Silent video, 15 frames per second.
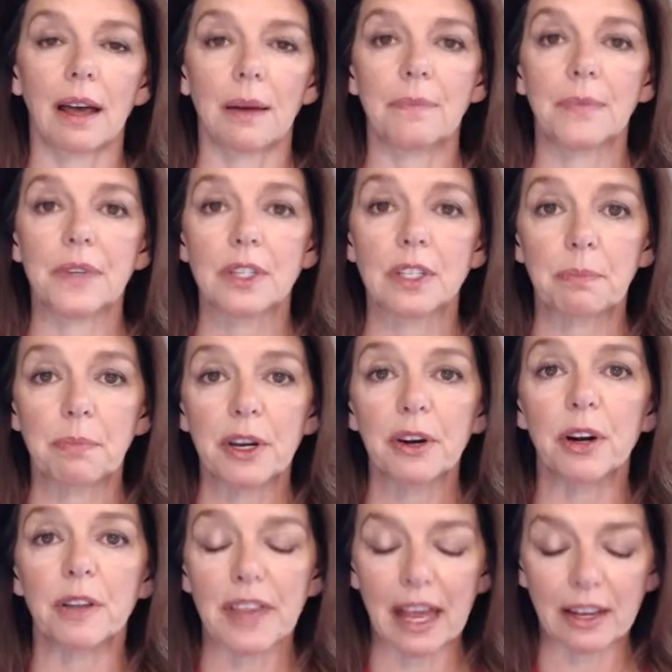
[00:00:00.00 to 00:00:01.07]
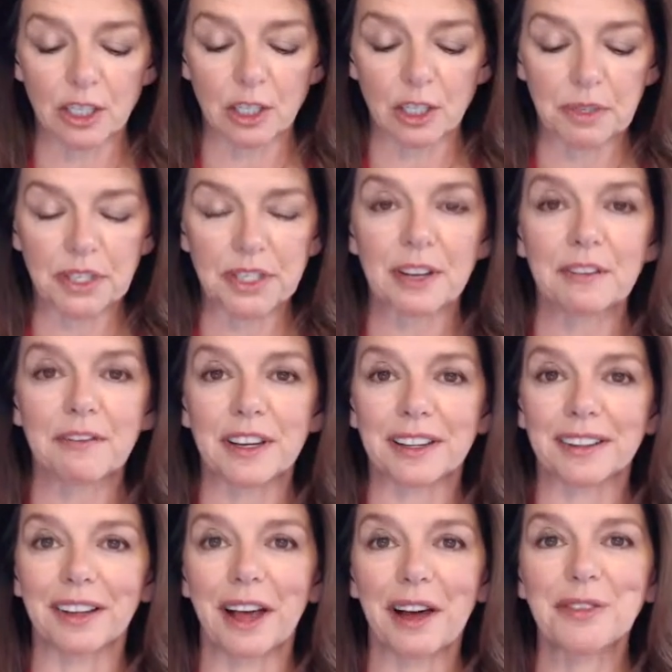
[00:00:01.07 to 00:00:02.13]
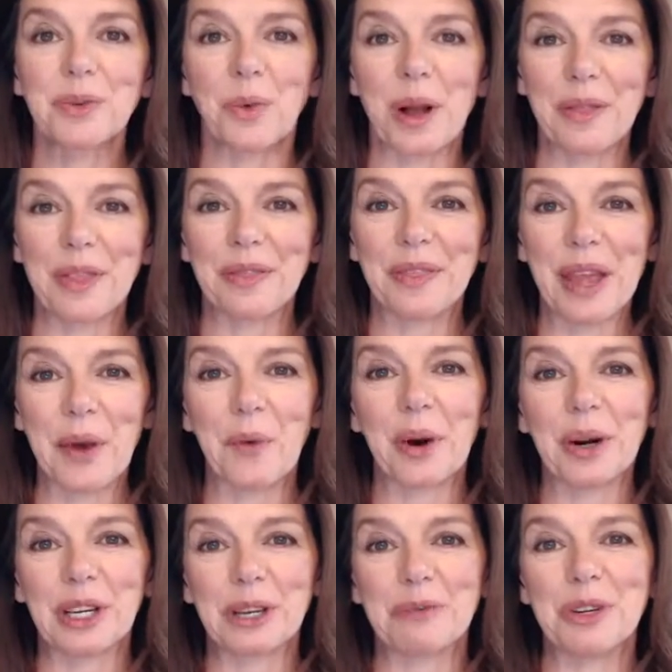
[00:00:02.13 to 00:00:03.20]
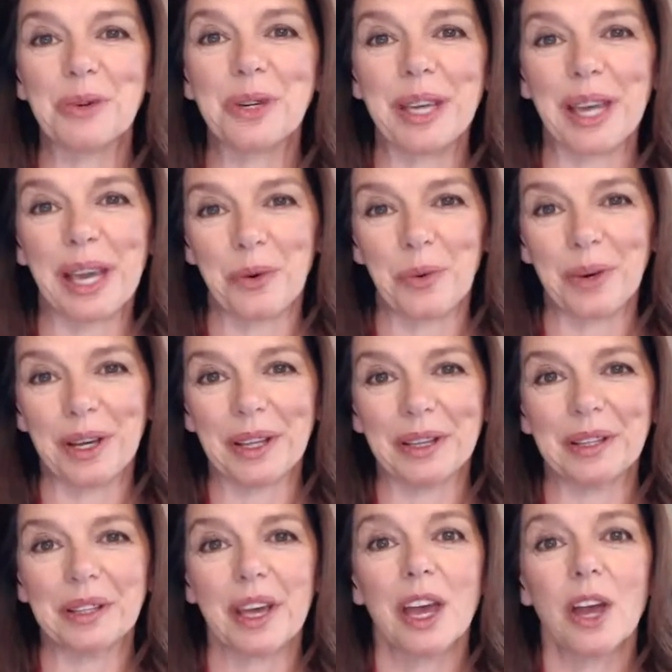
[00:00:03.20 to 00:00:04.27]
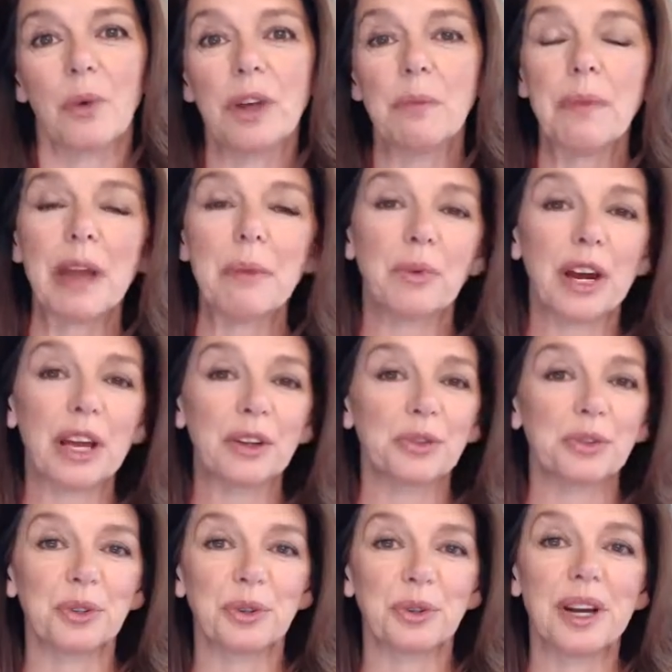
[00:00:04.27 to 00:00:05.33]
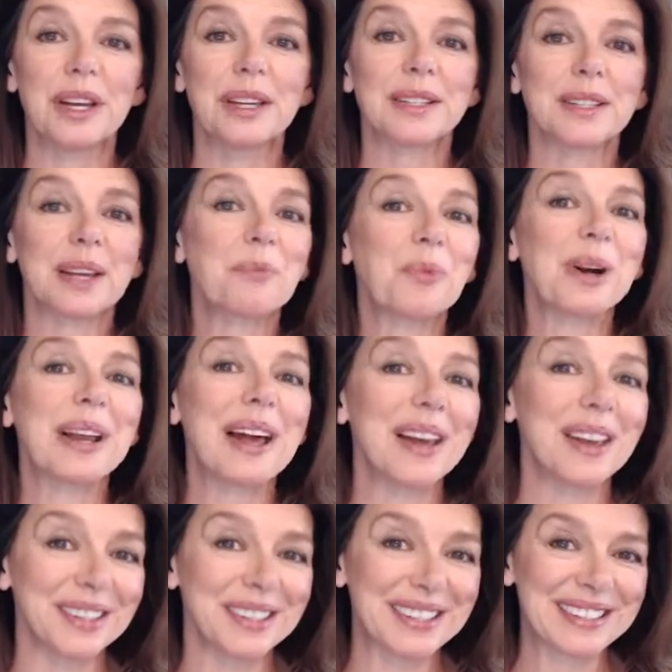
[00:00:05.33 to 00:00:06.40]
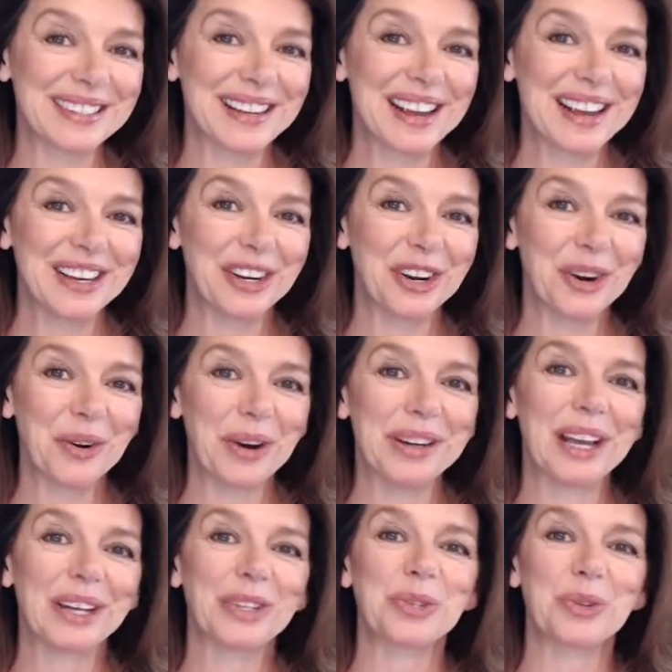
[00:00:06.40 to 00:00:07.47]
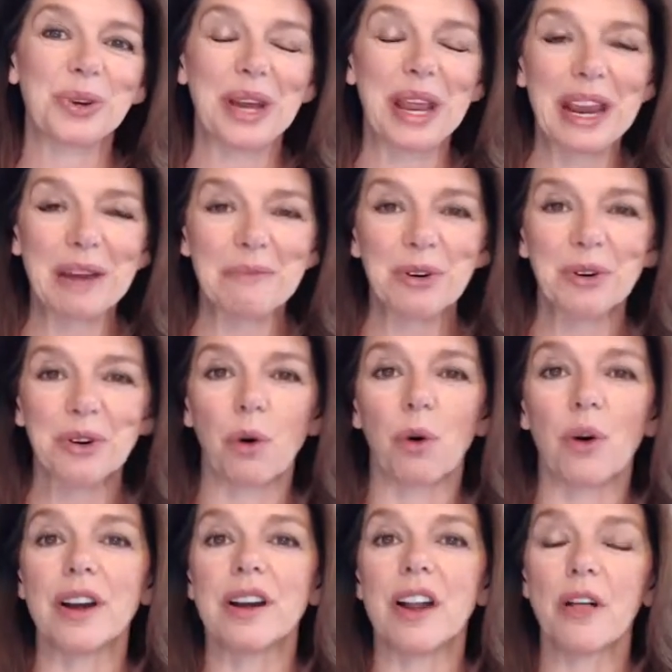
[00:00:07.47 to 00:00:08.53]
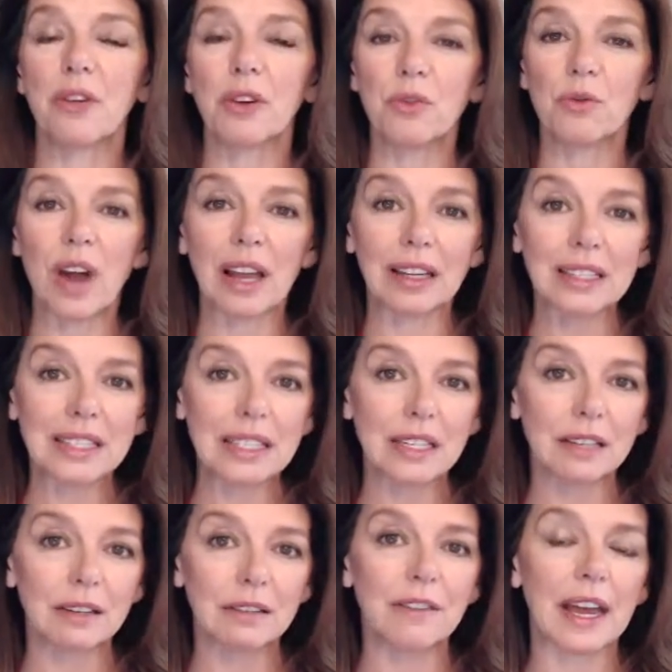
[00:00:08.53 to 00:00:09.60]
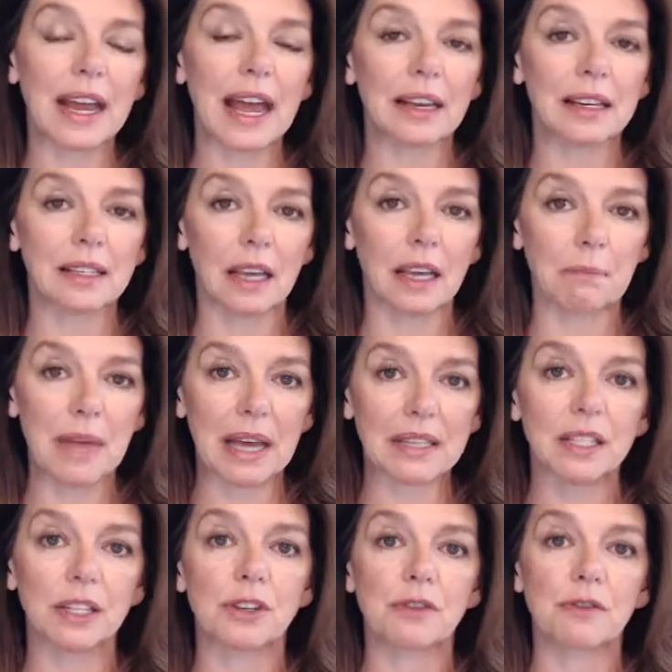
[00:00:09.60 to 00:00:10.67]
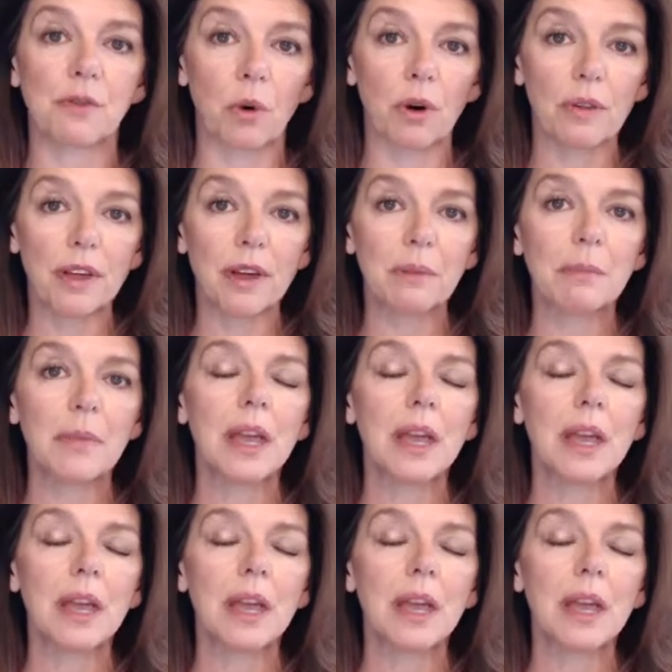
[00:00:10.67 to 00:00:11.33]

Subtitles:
spirit, that specific loved one that they want to communicate with. We may bring through someone else, a next door neighbor or another relative that has a message for them.